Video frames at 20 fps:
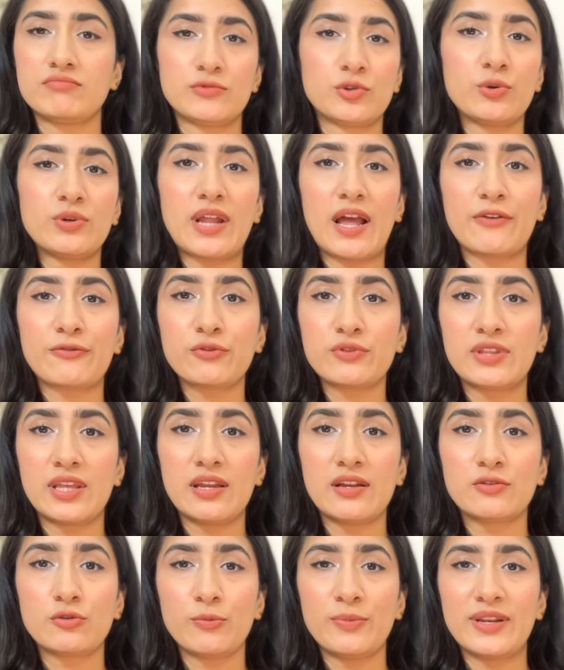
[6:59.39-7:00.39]
don't have to
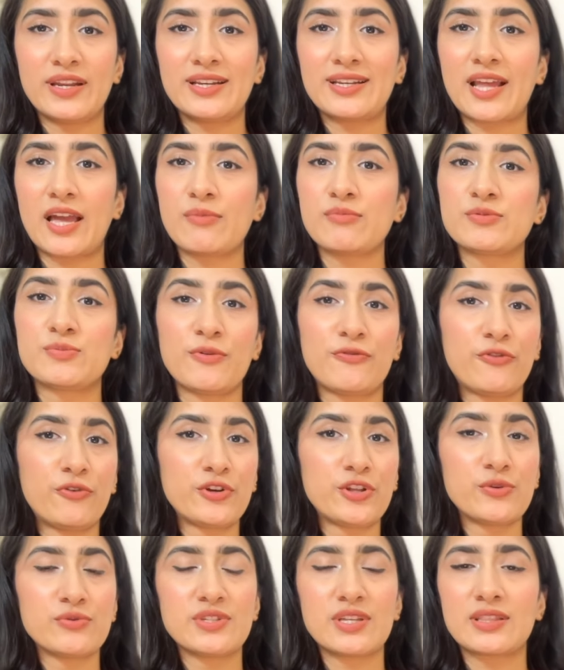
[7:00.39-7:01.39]
think too many times
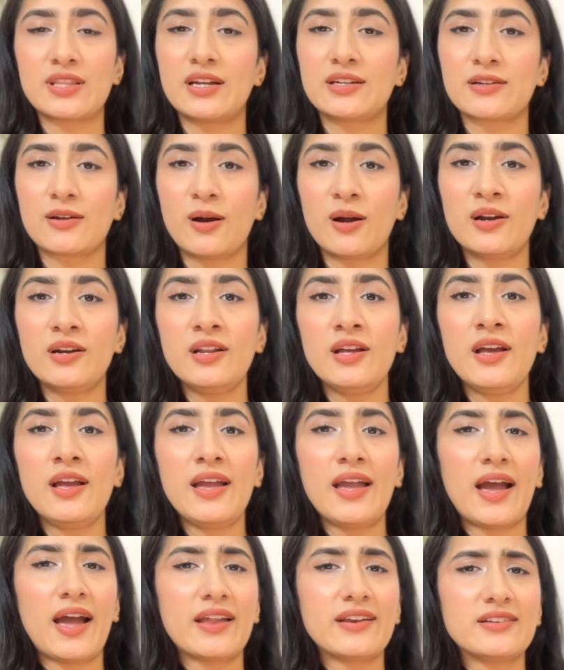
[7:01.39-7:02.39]
before using that card,
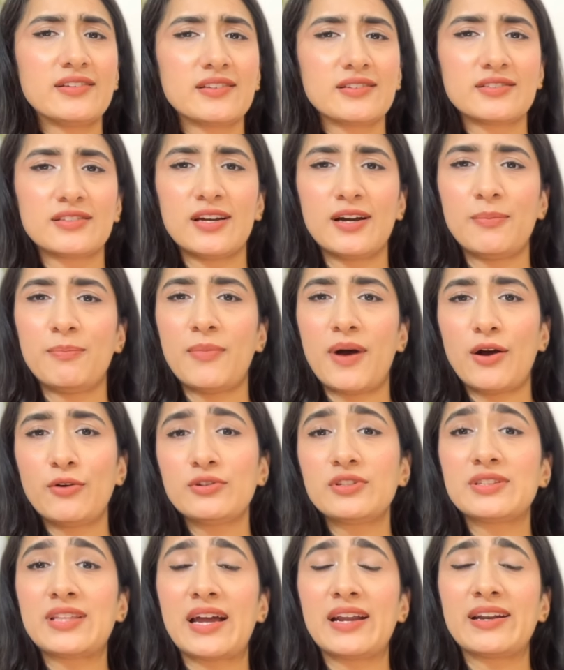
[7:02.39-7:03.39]
and the
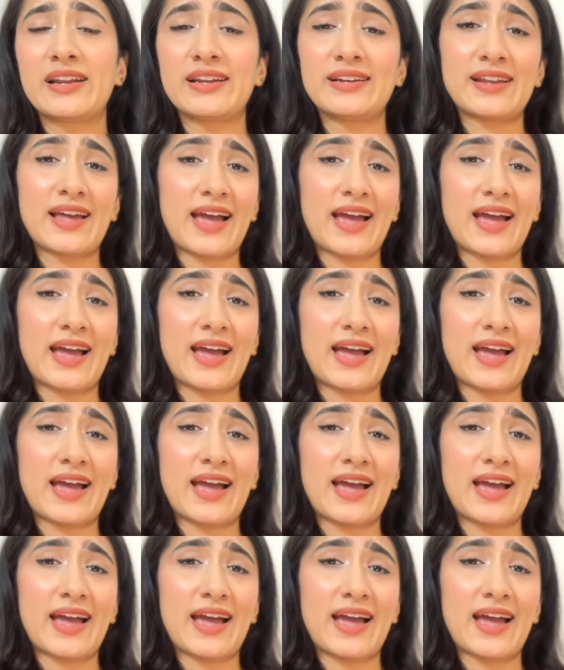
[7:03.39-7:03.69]
amount that it